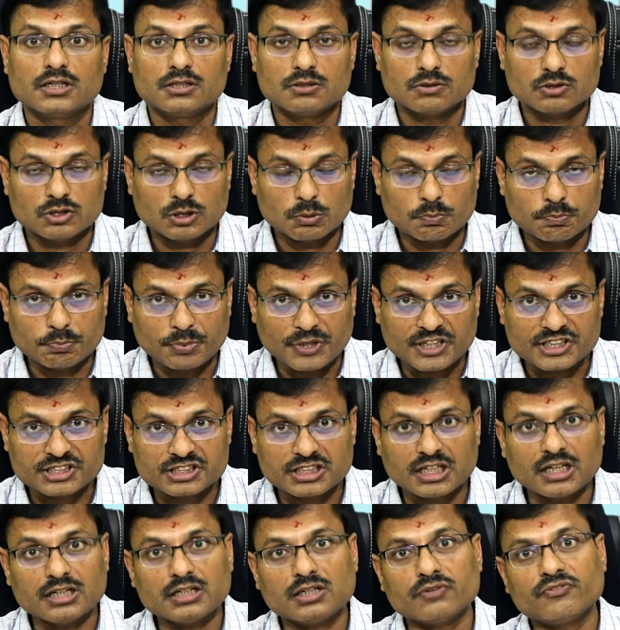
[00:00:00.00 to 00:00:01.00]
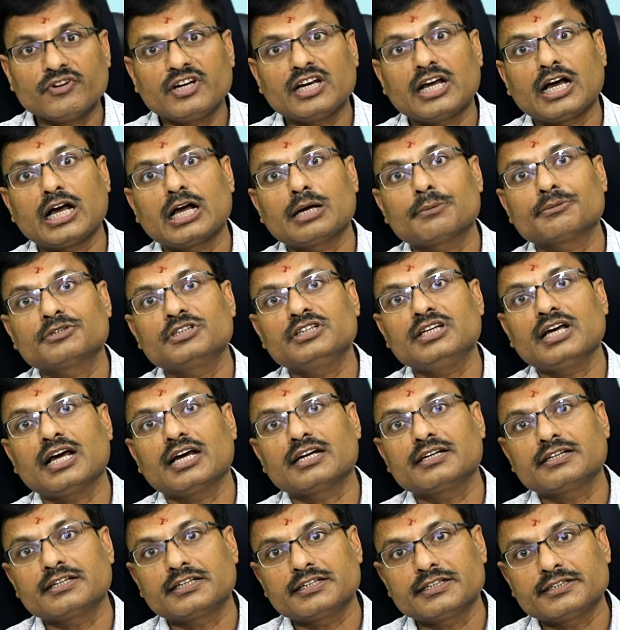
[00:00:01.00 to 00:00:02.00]
the patient will have the
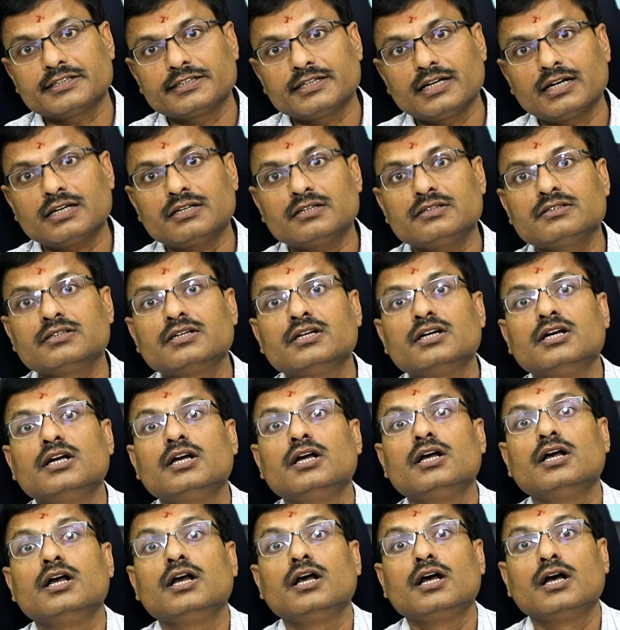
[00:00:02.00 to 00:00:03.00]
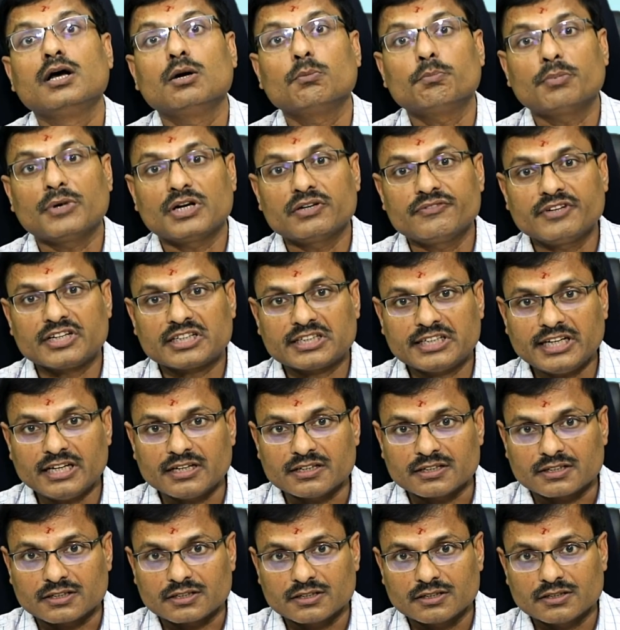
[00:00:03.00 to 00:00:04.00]
anterior pelvic
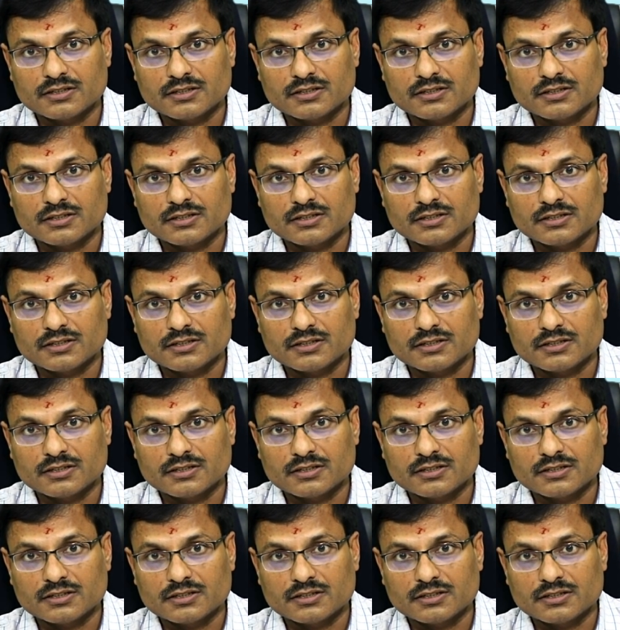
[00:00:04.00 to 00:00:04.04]
tilt.